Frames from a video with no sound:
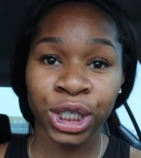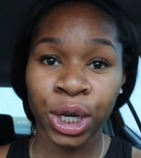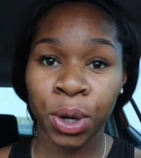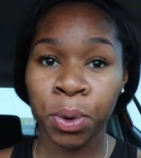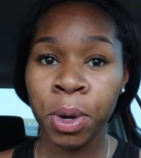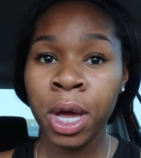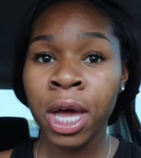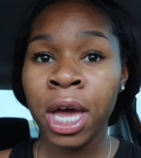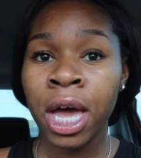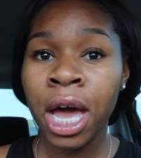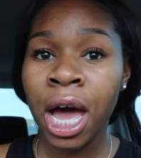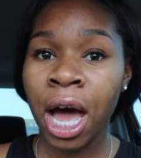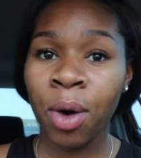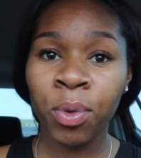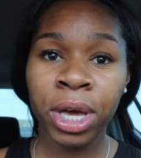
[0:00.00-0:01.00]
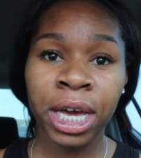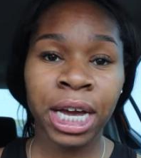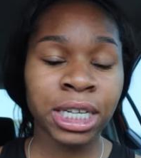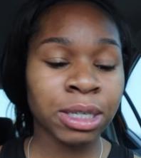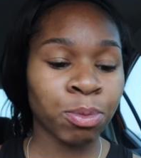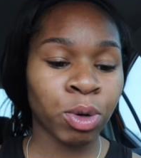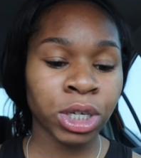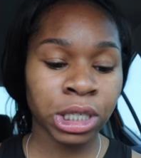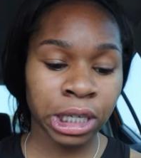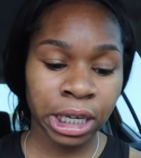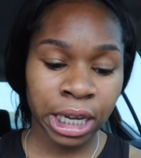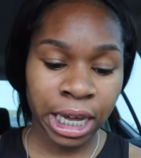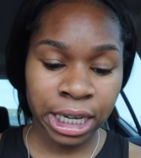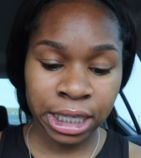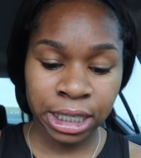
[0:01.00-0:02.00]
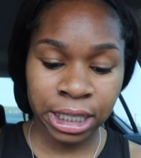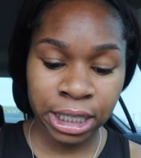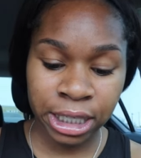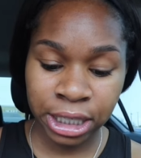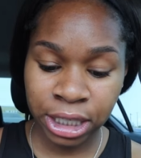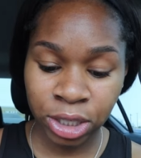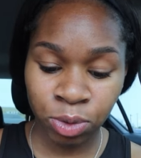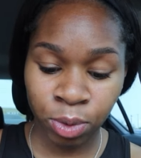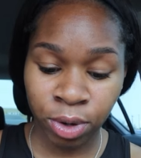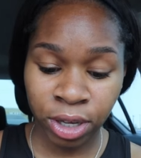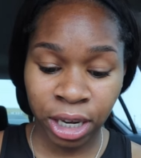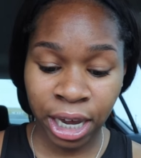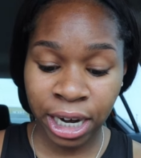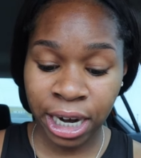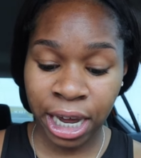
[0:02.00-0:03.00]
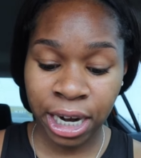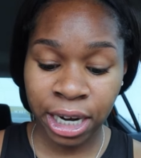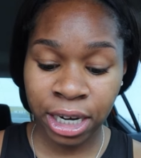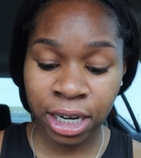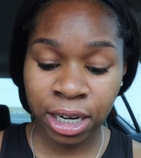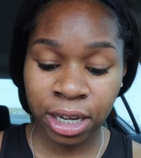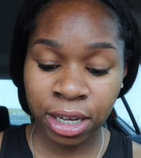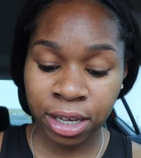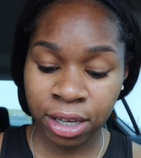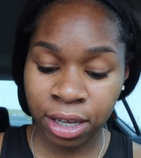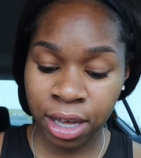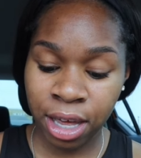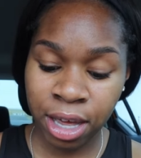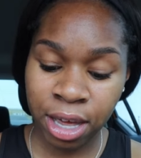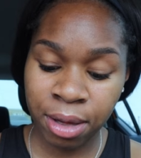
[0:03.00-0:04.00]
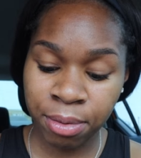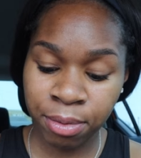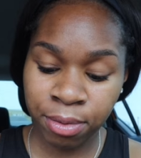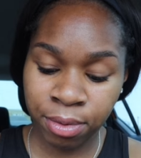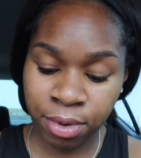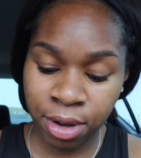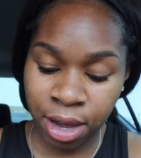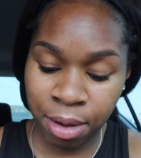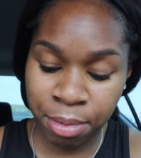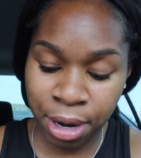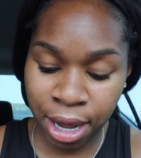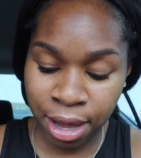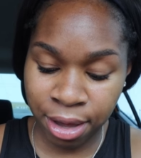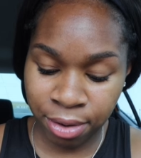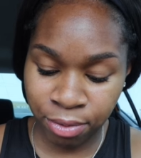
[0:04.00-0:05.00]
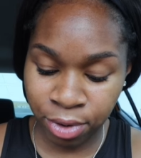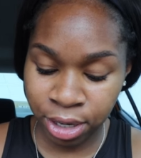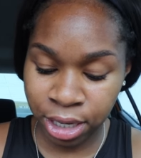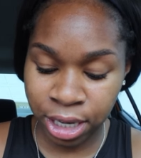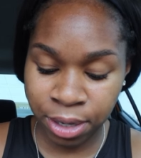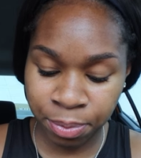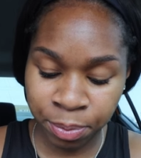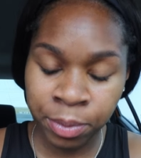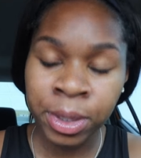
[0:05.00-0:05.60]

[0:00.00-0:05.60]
So I went and got some more sunglasses. These were only like $9.99. Um, I'm not really.